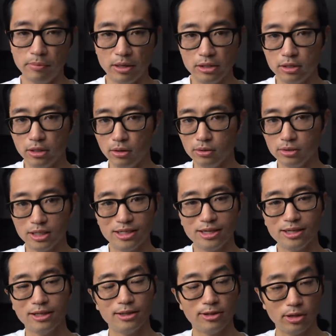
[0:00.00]
in my toes. I
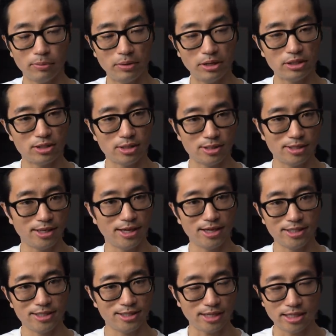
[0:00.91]
did a little bit just to
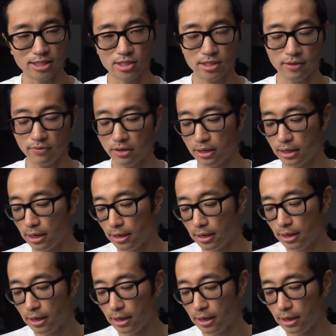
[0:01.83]
get a sense of it,